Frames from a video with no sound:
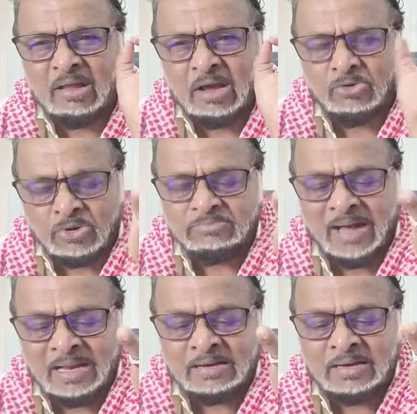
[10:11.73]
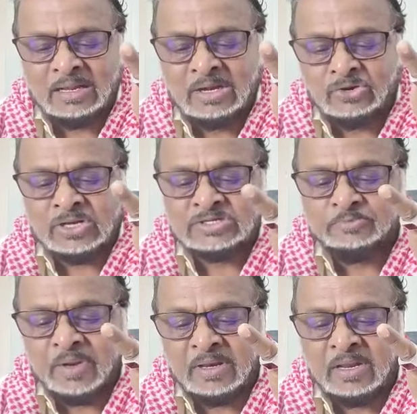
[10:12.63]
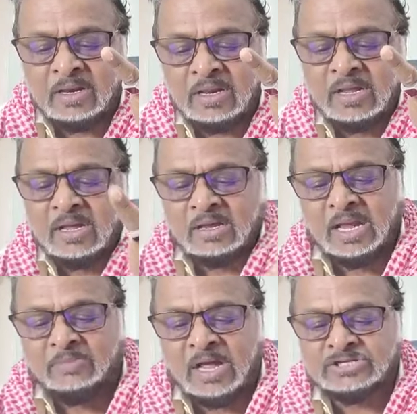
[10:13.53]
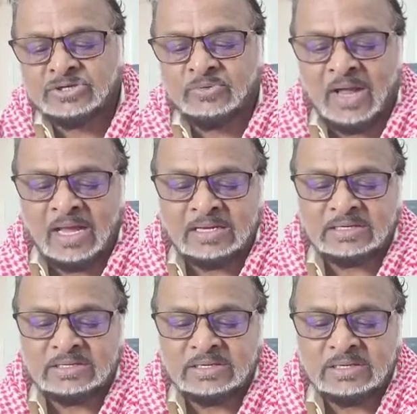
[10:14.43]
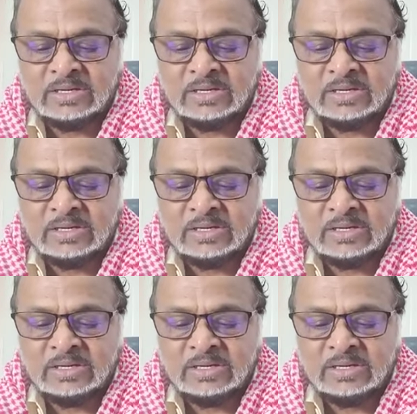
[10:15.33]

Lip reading: a good man to his opinion, Kamraj Narayan,